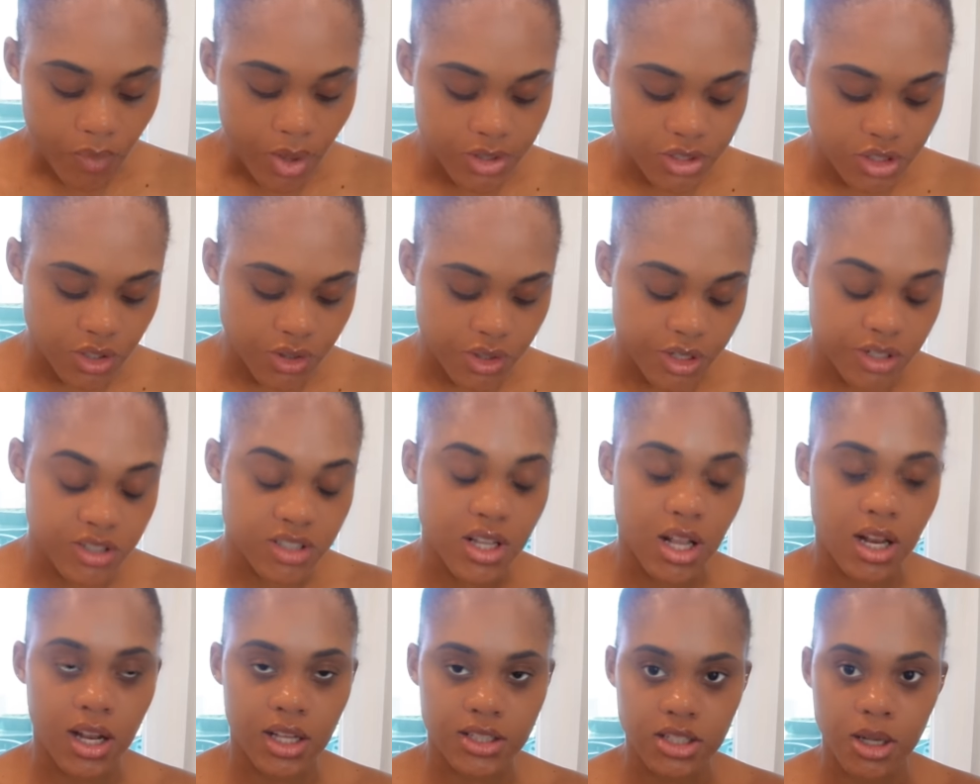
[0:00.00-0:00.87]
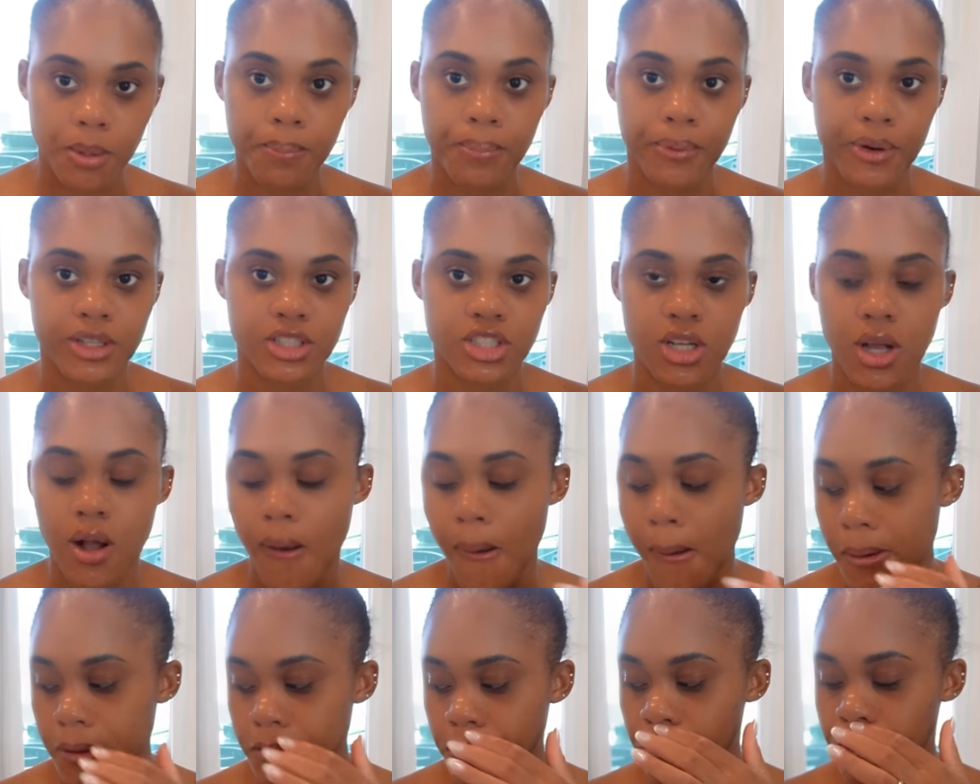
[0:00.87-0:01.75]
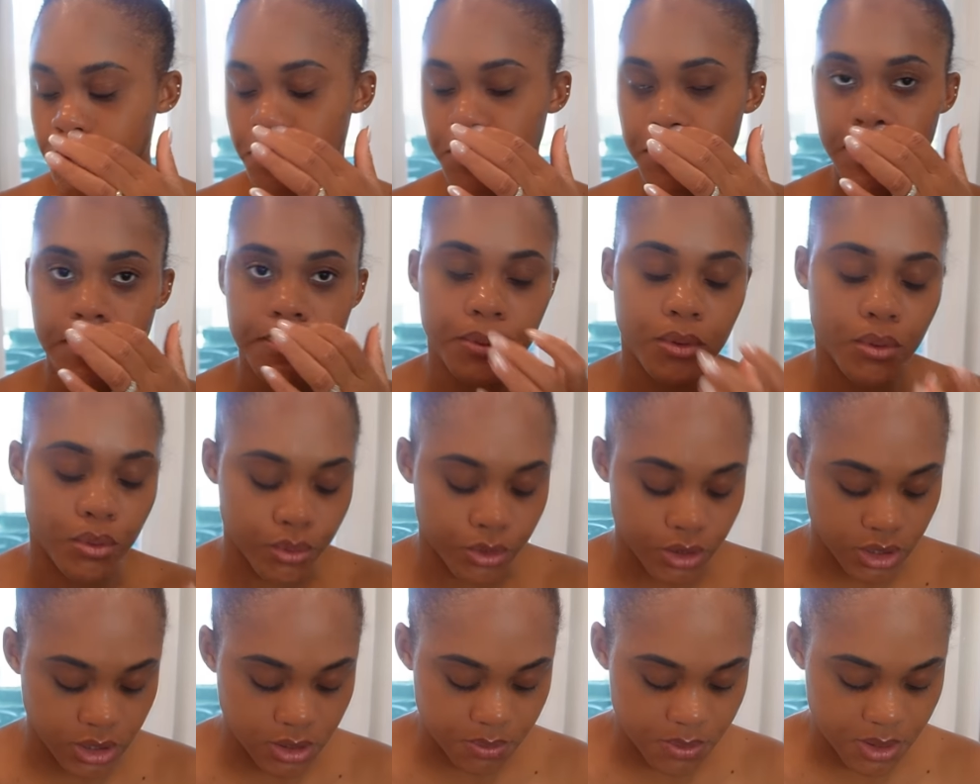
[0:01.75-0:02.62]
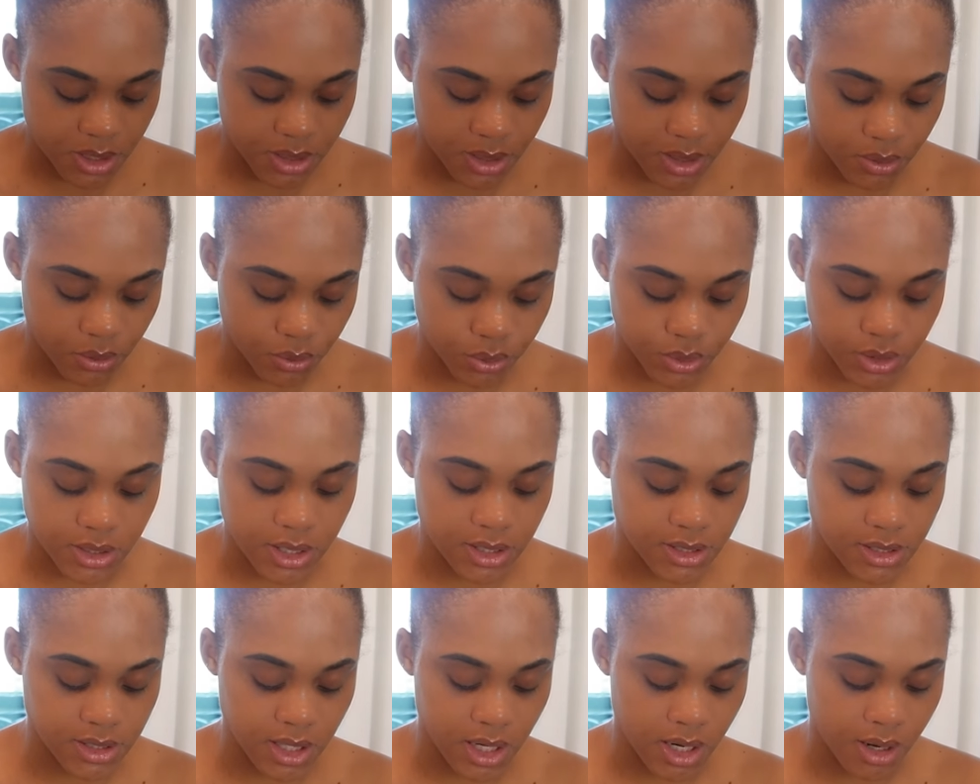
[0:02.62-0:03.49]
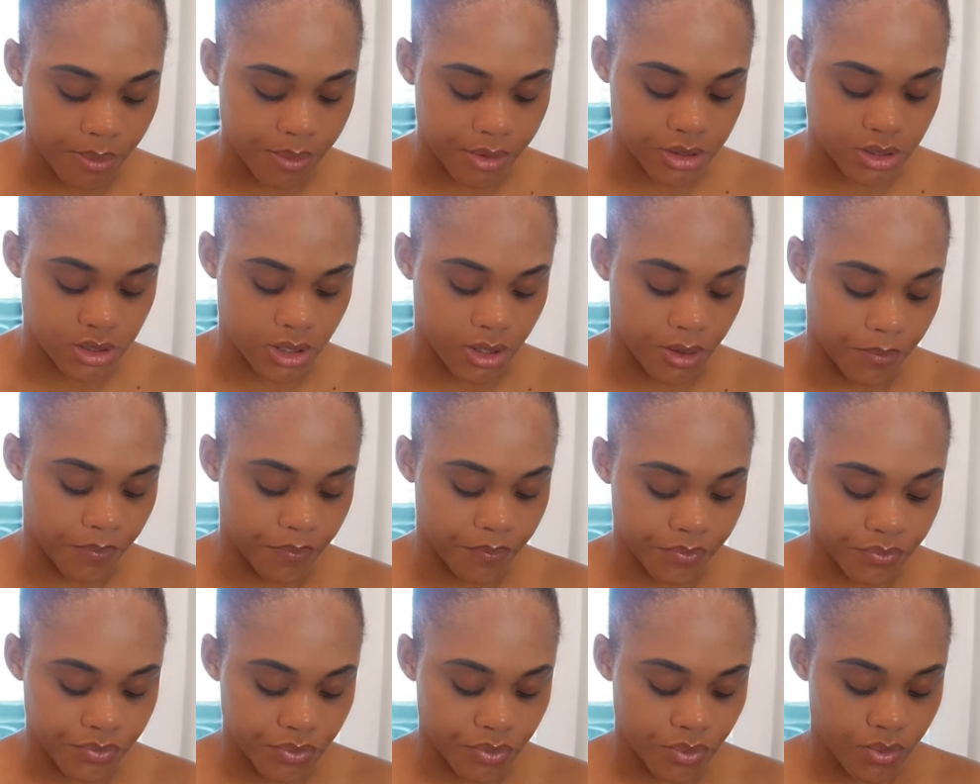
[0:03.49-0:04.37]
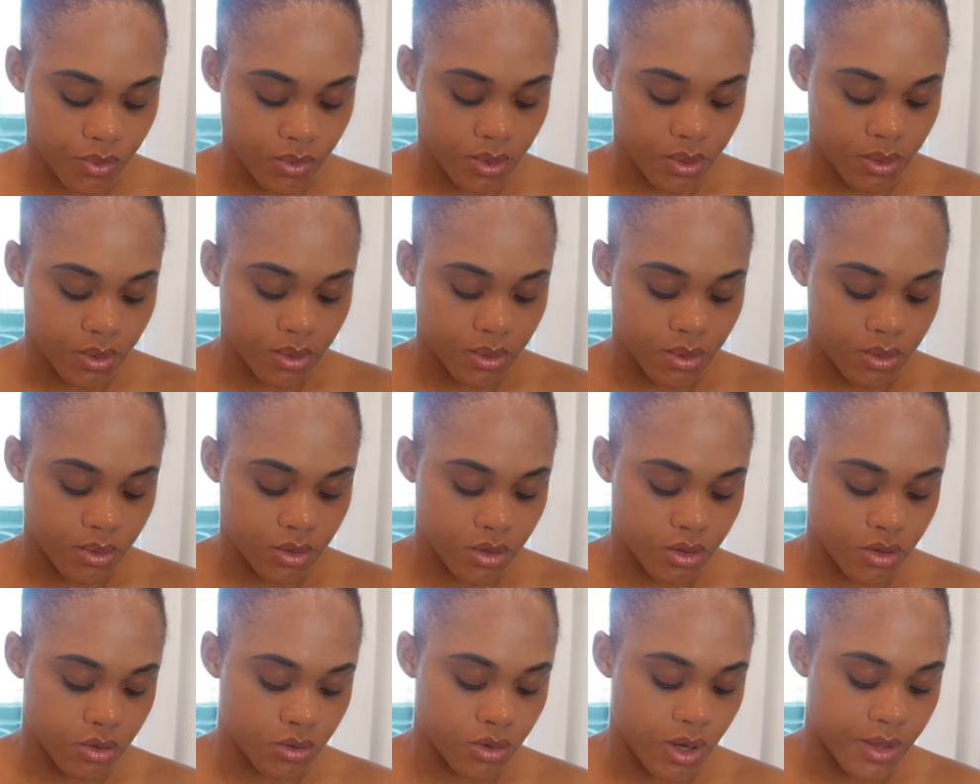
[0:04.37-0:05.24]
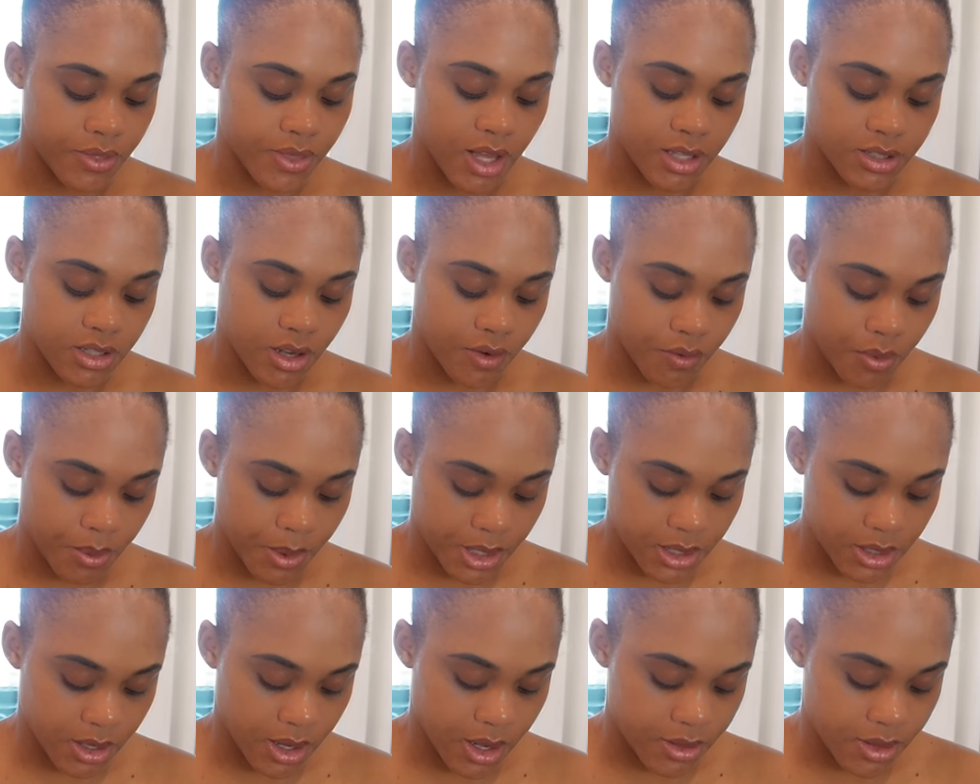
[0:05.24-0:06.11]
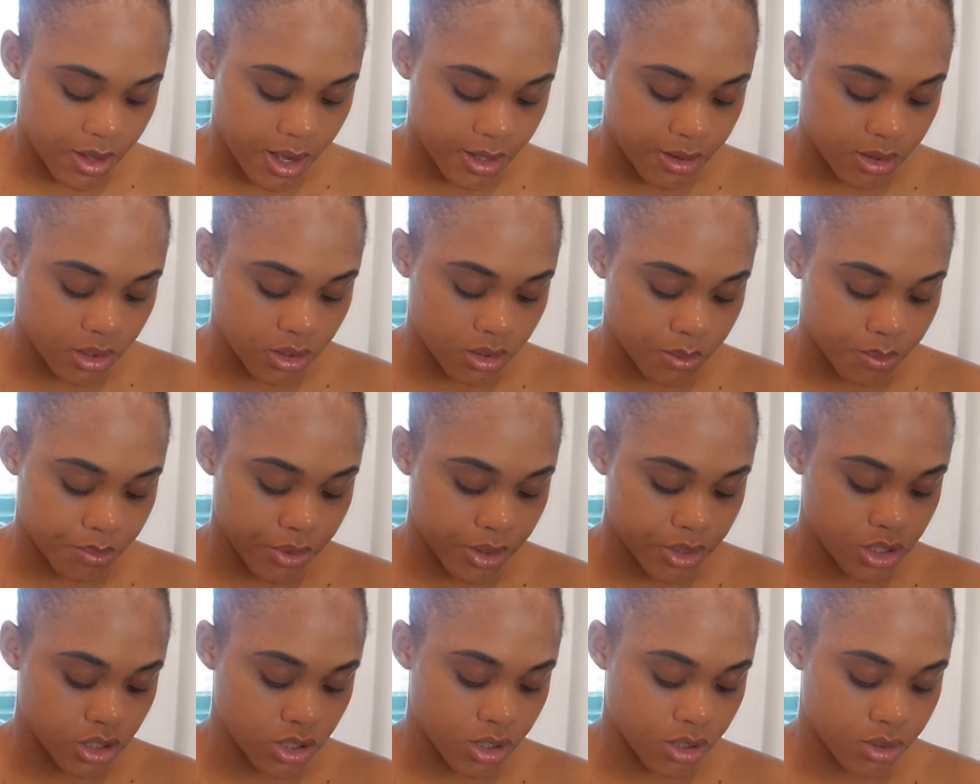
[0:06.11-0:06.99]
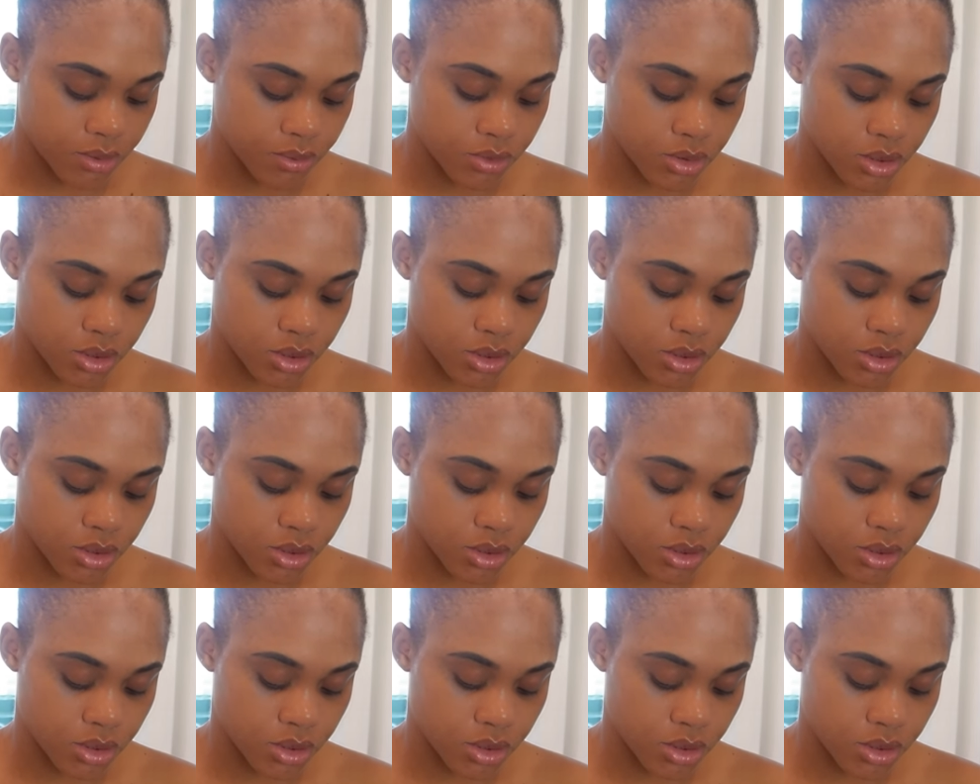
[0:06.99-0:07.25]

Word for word: So there's a lot of pressure with people who is being who is a celebrity. You know, and not everybody can handle the pressure.